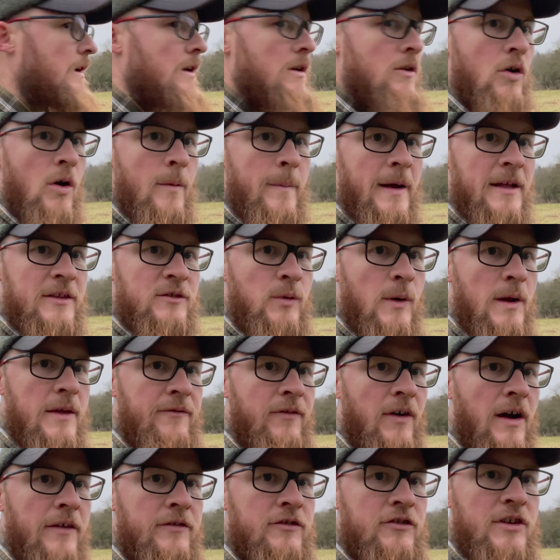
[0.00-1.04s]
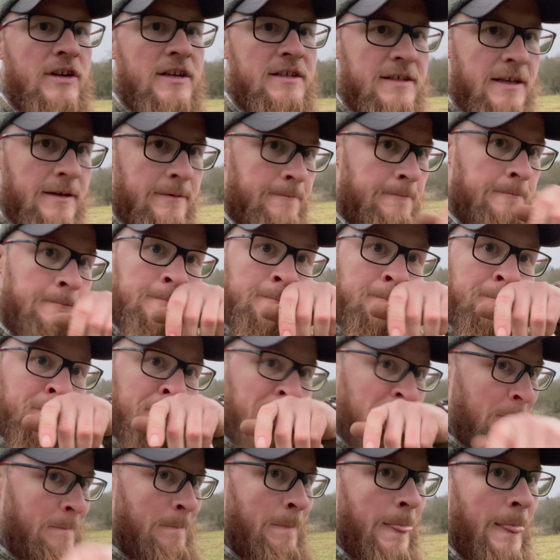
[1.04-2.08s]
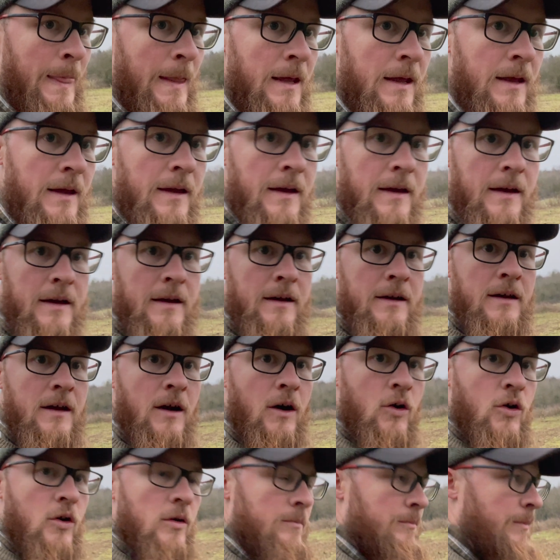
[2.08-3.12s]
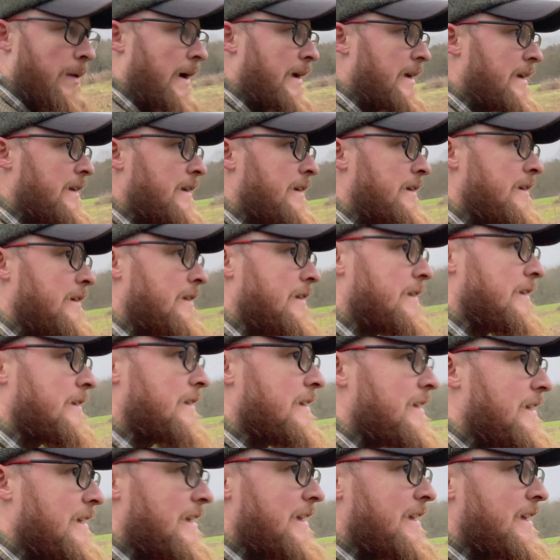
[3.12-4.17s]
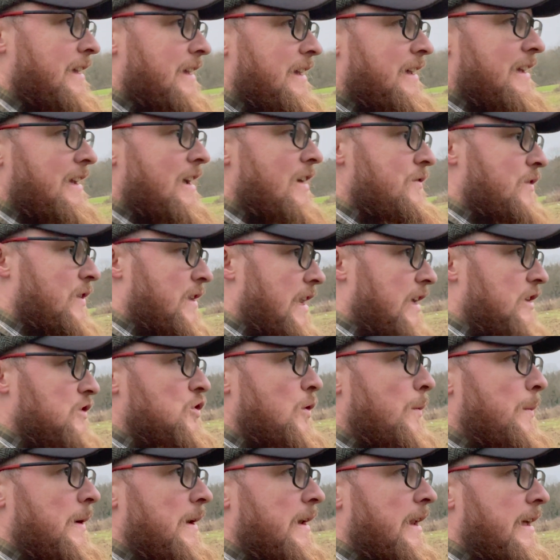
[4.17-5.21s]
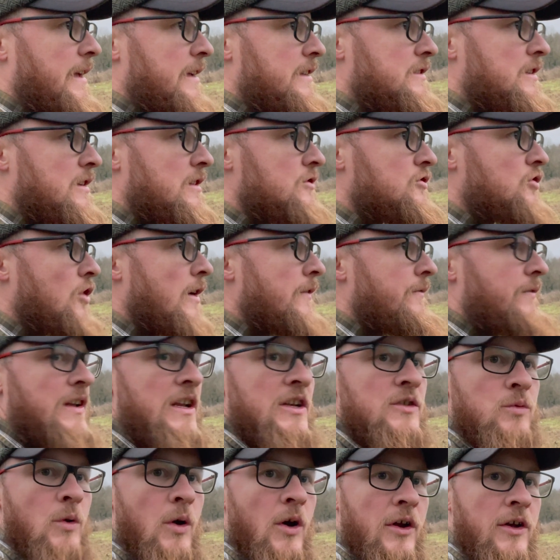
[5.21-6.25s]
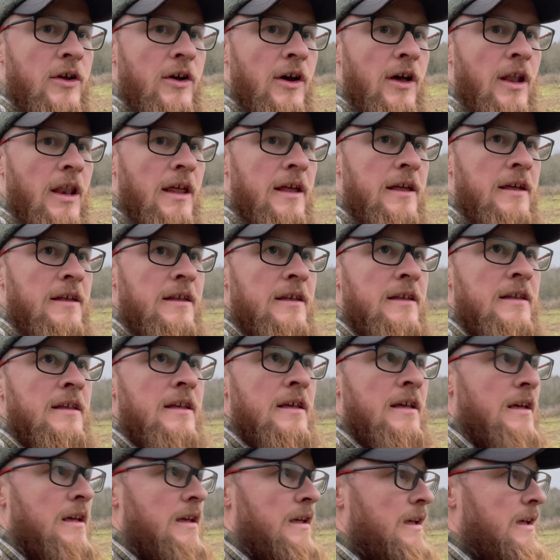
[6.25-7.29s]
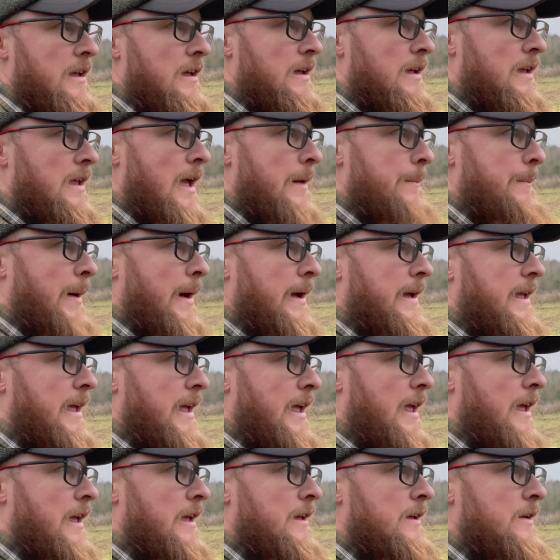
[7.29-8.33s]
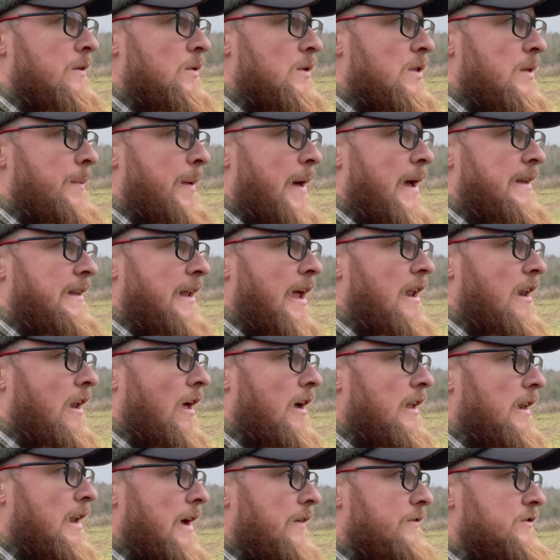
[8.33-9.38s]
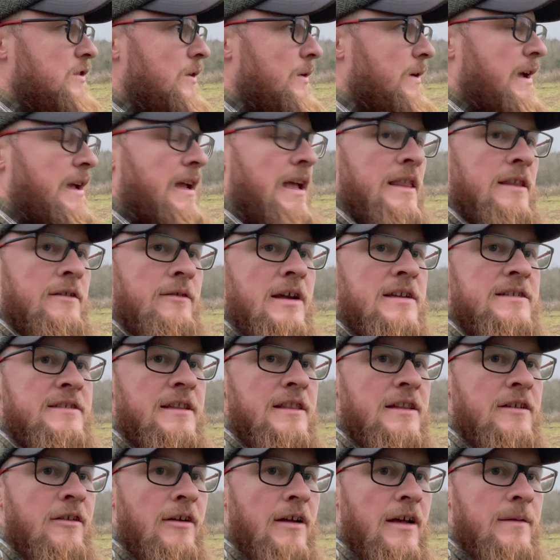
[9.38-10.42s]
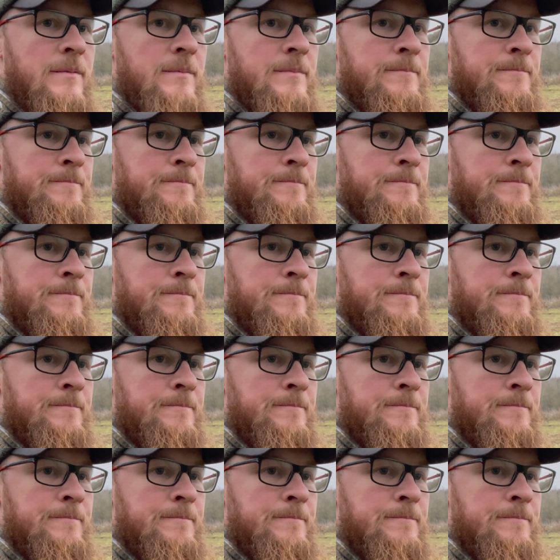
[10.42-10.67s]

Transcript: Got about 25 trees in. I'll come back over the next couple of days, try and finish work early, get back here with a bit of daylight left so I can get the rest in the ground.